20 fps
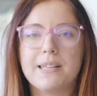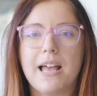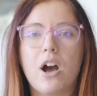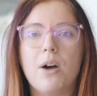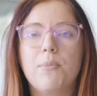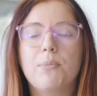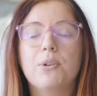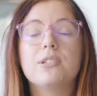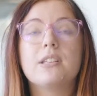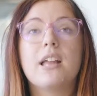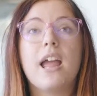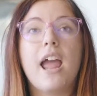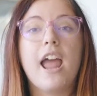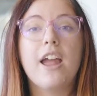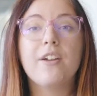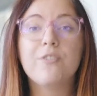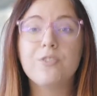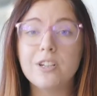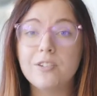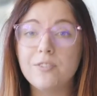that almost
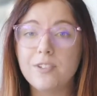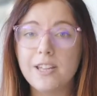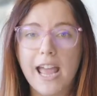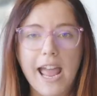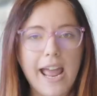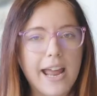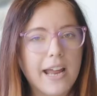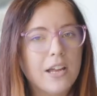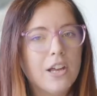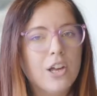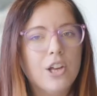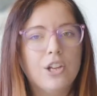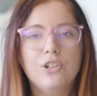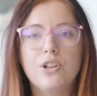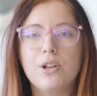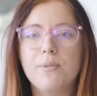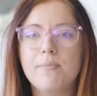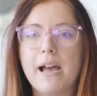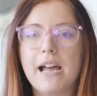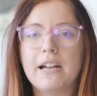every VA,
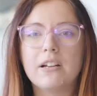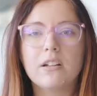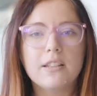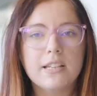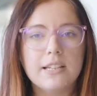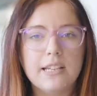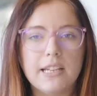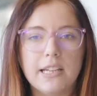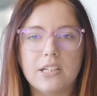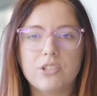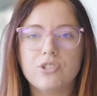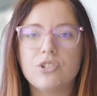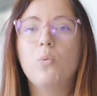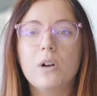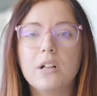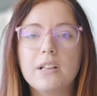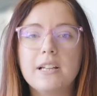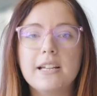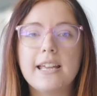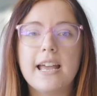no matter the niche,
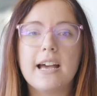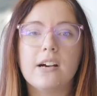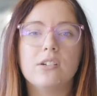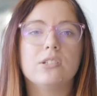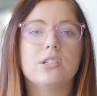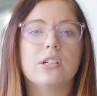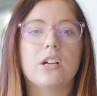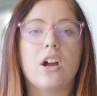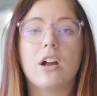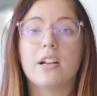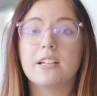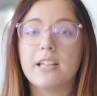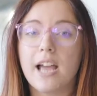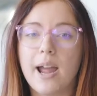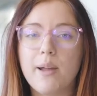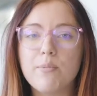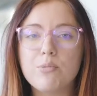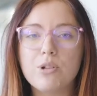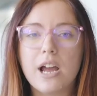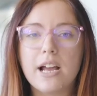will encounter are
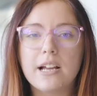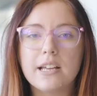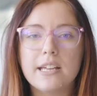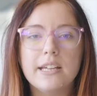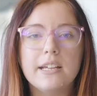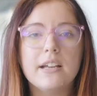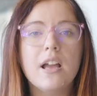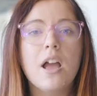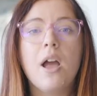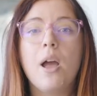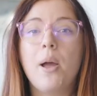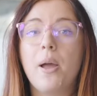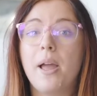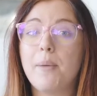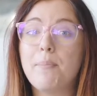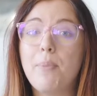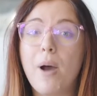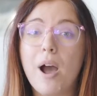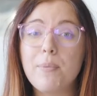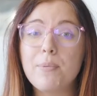time tracking,
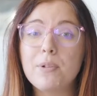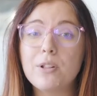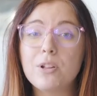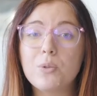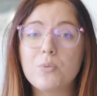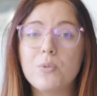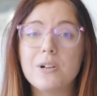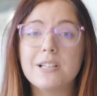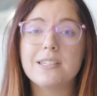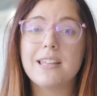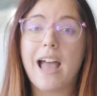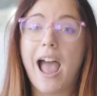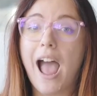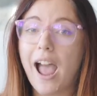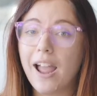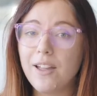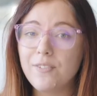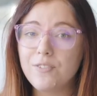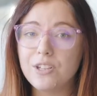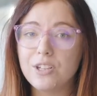and popular ones that
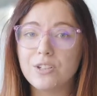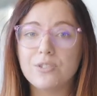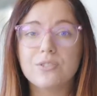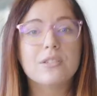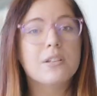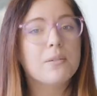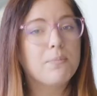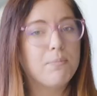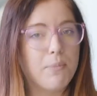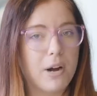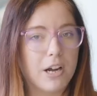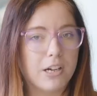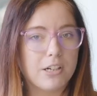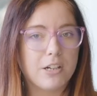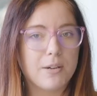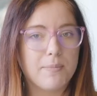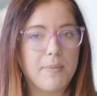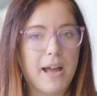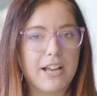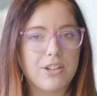I've used,
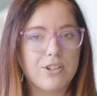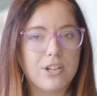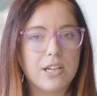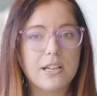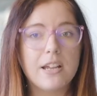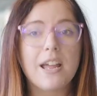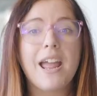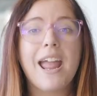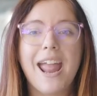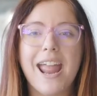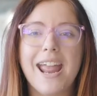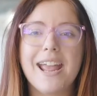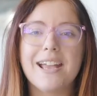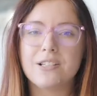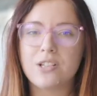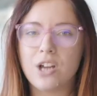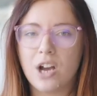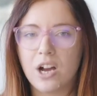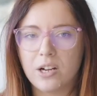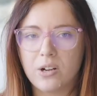Marketer Magic
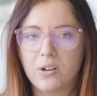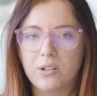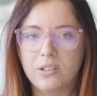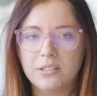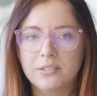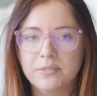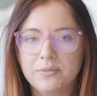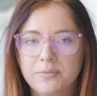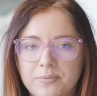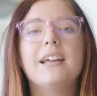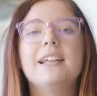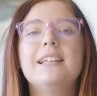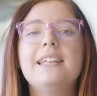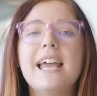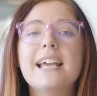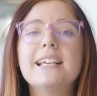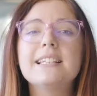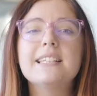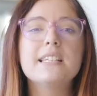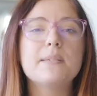and Toggl.
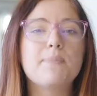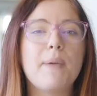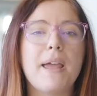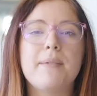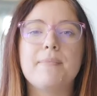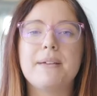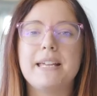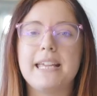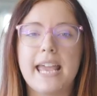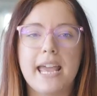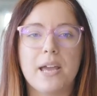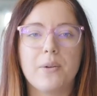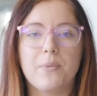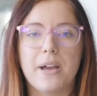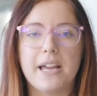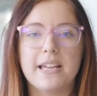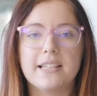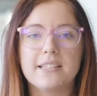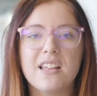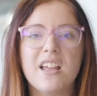Next is payment
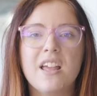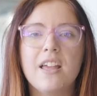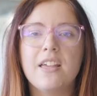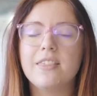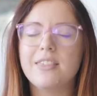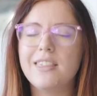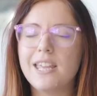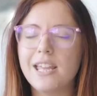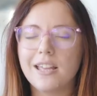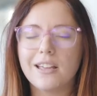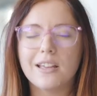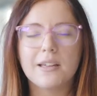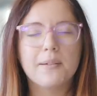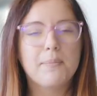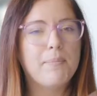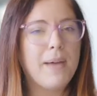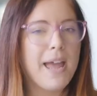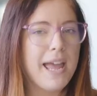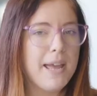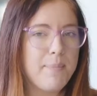gateways. Think
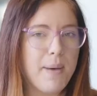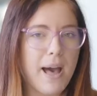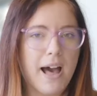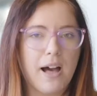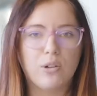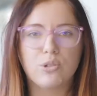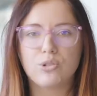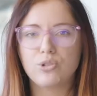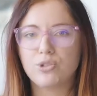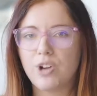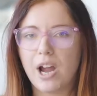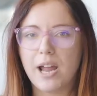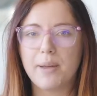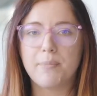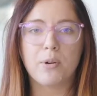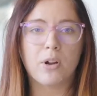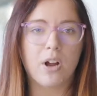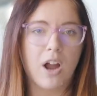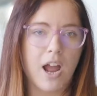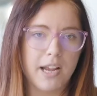PayPal, Stripe,
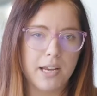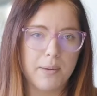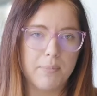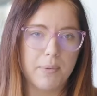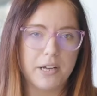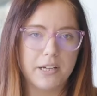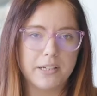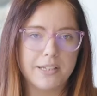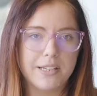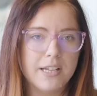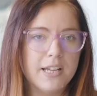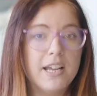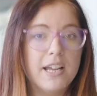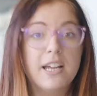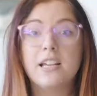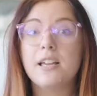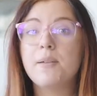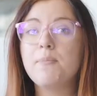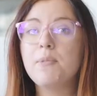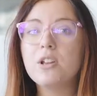or HoneyBook.
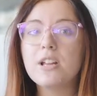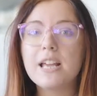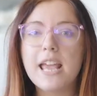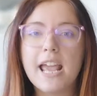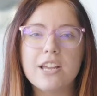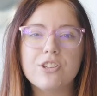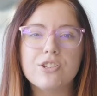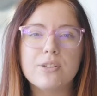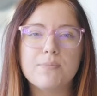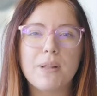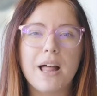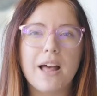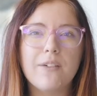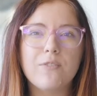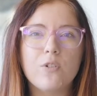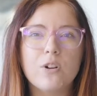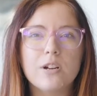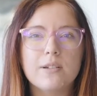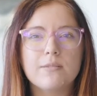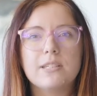Communication
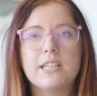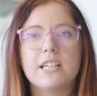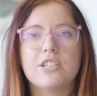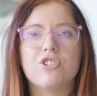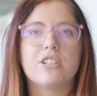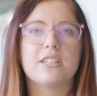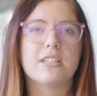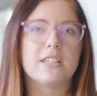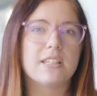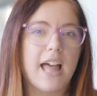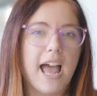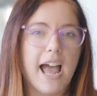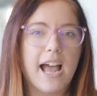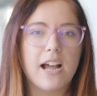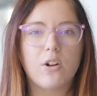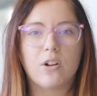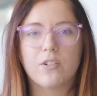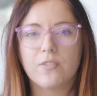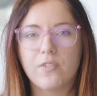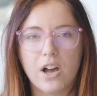platforms such as
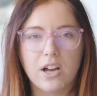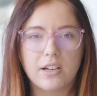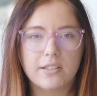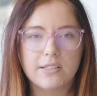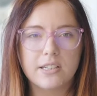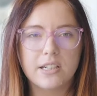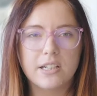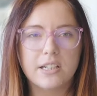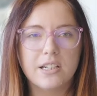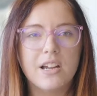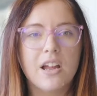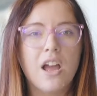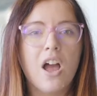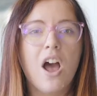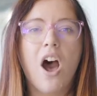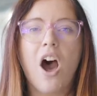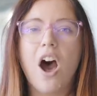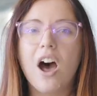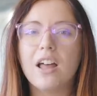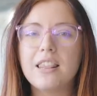Slack or Voxer,
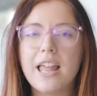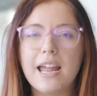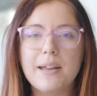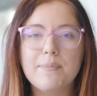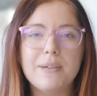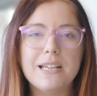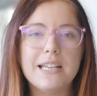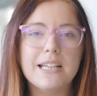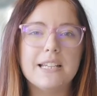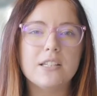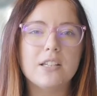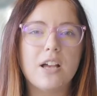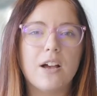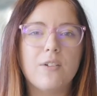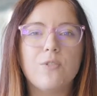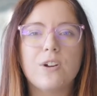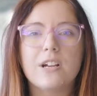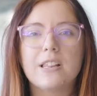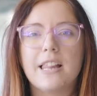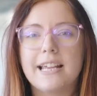online meeting
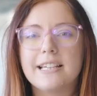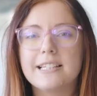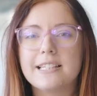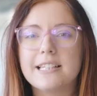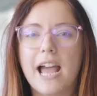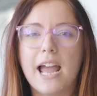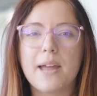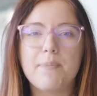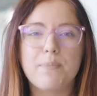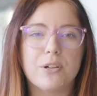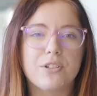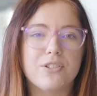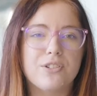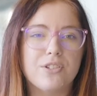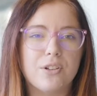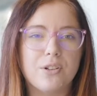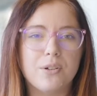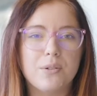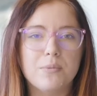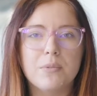software like Skype or
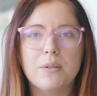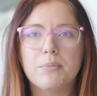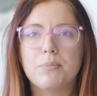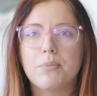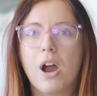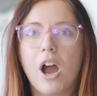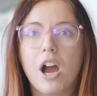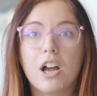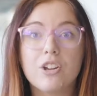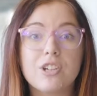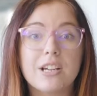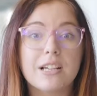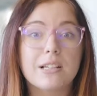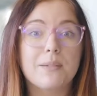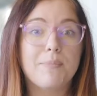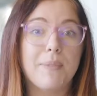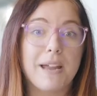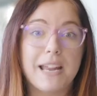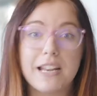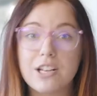Zoom, project
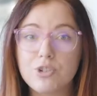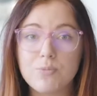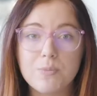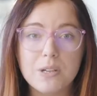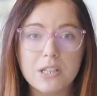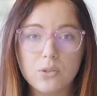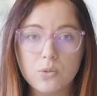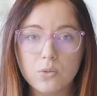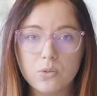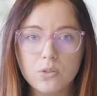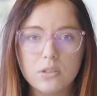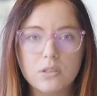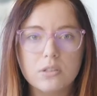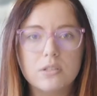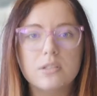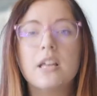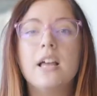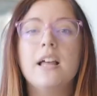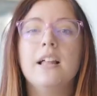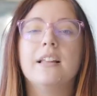management
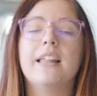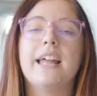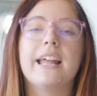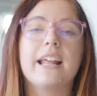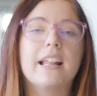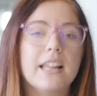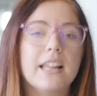tools like